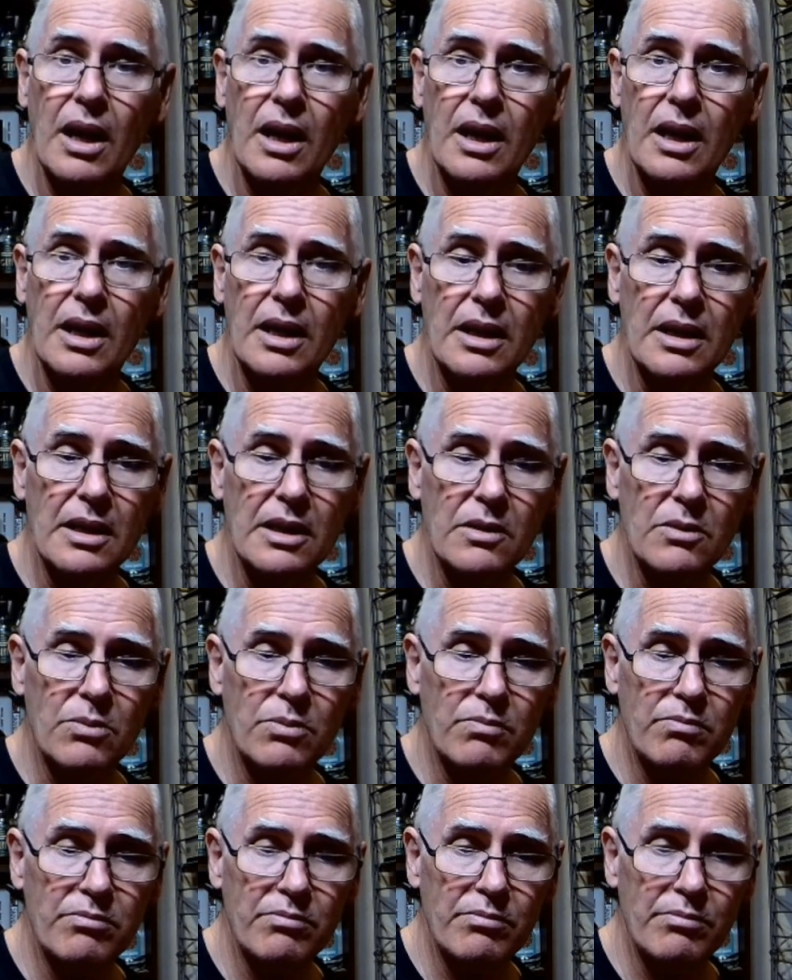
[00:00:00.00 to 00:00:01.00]
And
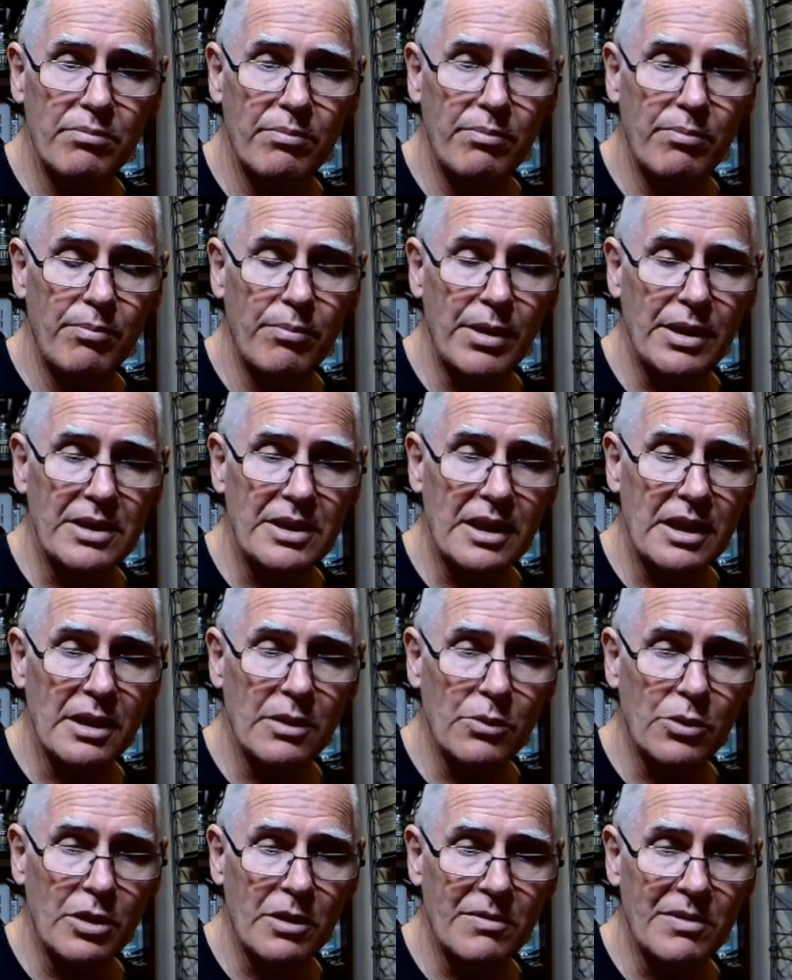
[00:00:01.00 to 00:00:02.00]
basically
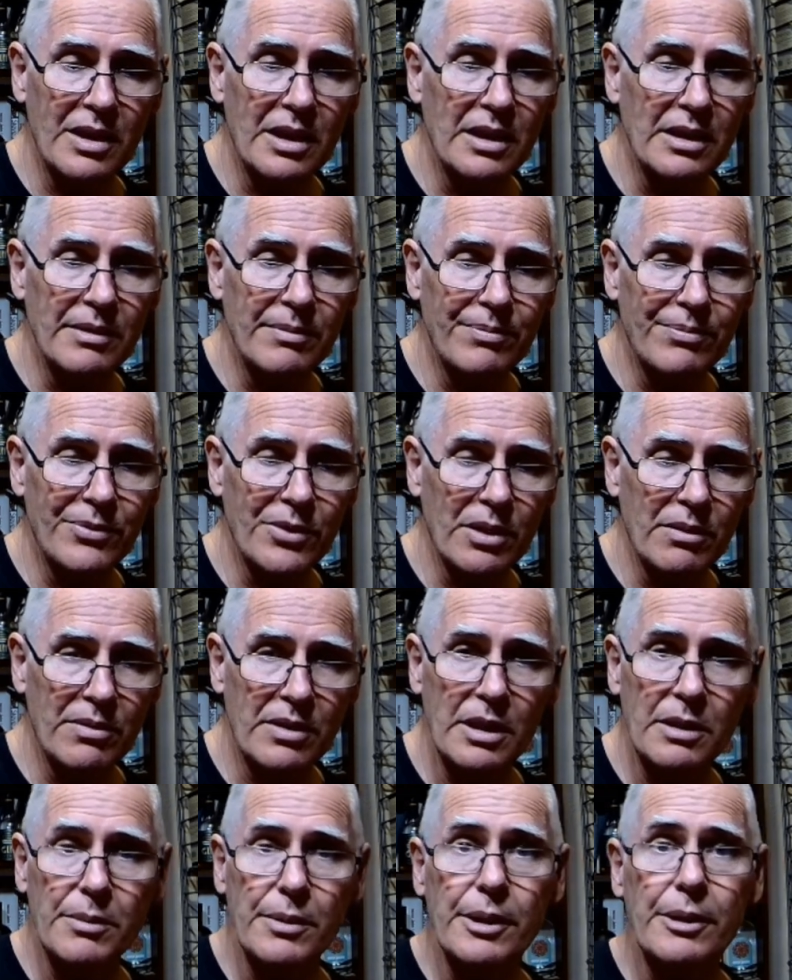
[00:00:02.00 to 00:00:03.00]
what I've done off
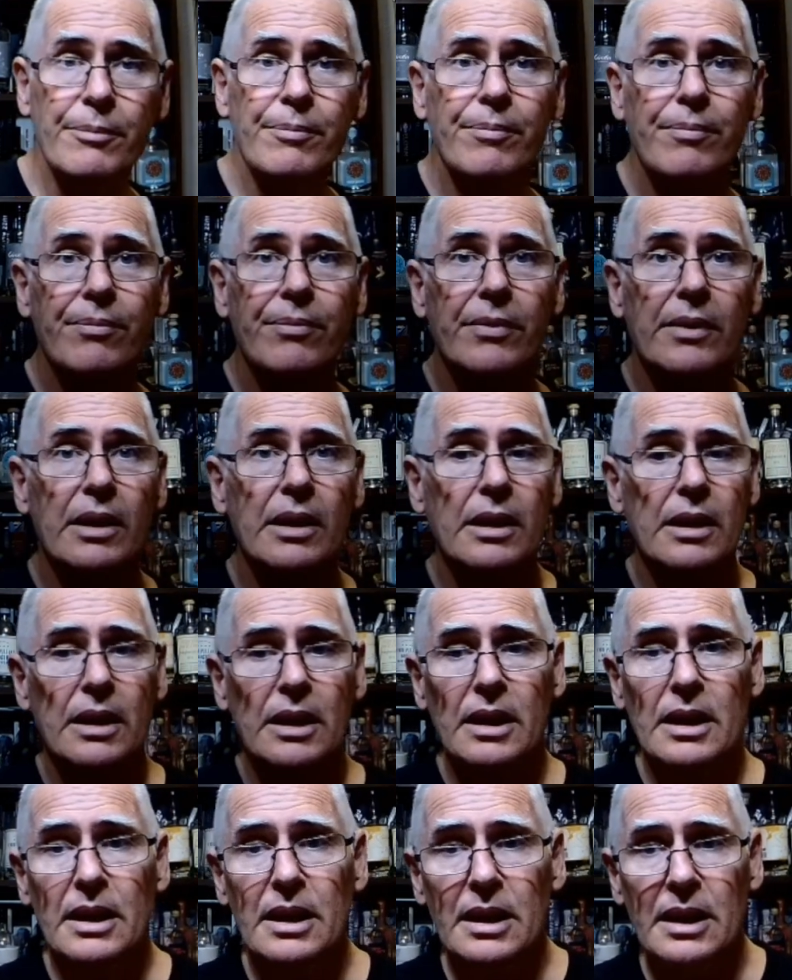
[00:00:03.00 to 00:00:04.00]
camera
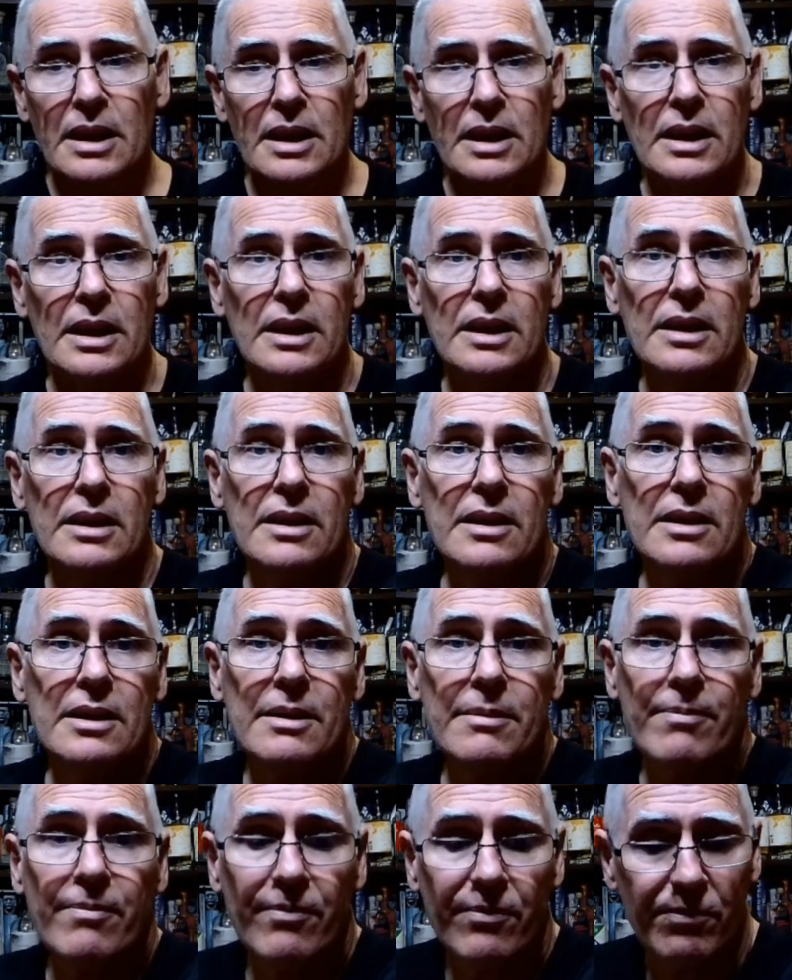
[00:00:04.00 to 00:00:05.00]
is
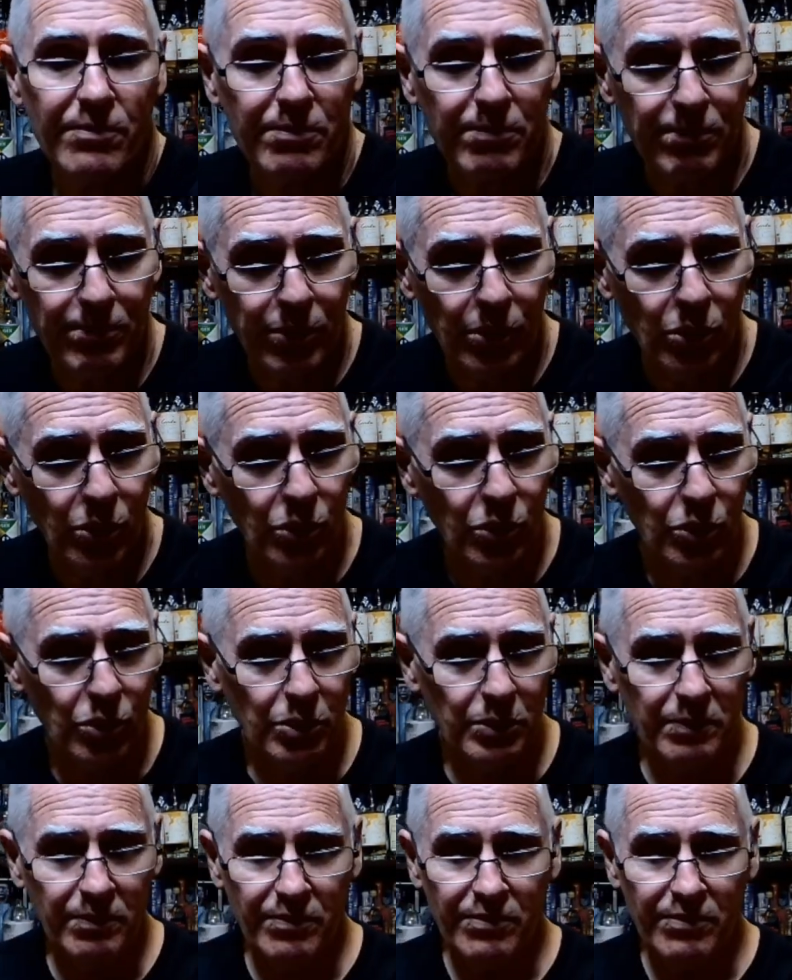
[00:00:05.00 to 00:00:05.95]
pour